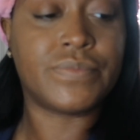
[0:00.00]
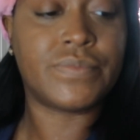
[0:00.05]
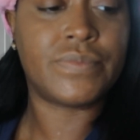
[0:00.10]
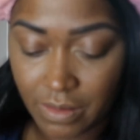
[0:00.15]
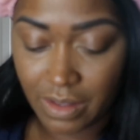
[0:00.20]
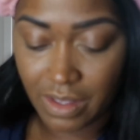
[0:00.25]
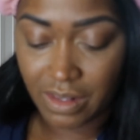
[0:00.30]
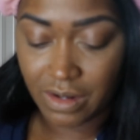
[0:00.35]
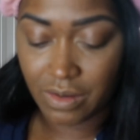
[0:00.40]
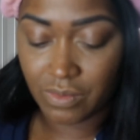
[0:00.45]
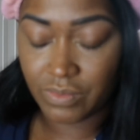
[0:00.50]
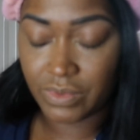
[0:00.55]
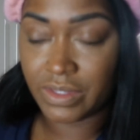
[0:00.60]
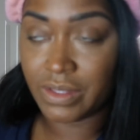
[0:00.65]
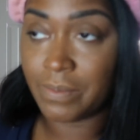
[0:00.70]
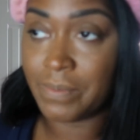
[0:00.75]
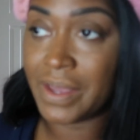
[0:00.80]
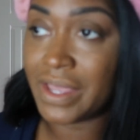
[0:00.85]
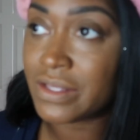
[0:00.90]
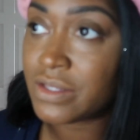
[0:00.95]
I don't
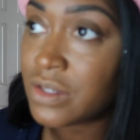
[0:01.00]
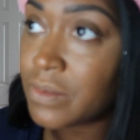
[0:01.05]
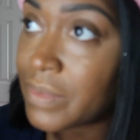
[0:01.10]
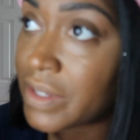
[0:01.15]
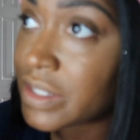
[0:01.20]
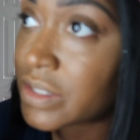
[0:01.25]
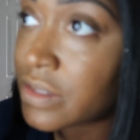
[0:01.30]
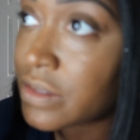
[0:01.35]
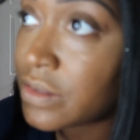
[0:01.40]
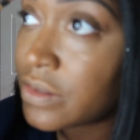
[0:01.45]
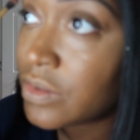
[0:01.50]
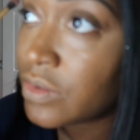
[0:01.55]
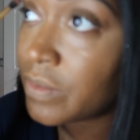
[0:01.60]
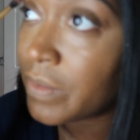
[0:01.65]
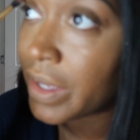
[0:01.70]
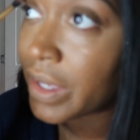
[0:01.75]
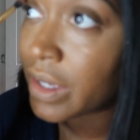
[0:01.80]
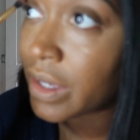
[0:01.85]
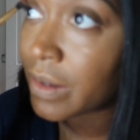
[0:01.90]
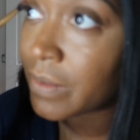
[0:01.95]
really buy too much new
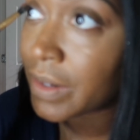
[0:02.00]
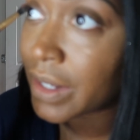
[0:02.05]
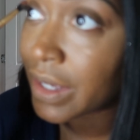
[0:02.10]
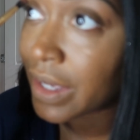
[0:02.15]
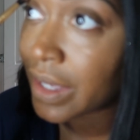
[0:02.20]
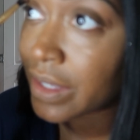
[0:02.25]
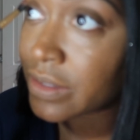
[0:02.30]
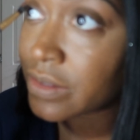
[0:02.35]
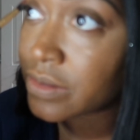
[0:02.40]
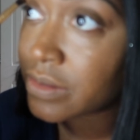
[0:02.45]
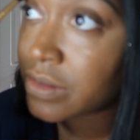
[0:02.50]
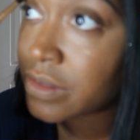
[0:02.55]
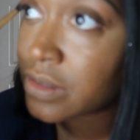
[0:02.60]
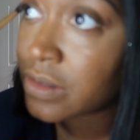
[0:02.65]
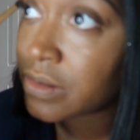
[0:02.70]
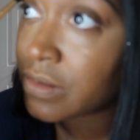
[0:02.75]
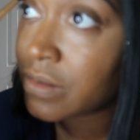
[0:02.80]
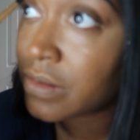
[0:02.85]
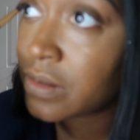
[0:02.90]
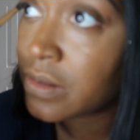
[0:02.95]
makeup like I used
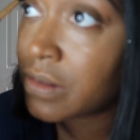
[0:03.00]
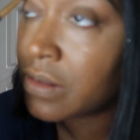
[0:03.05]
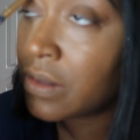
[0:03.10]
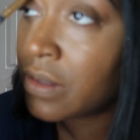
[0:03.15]
to.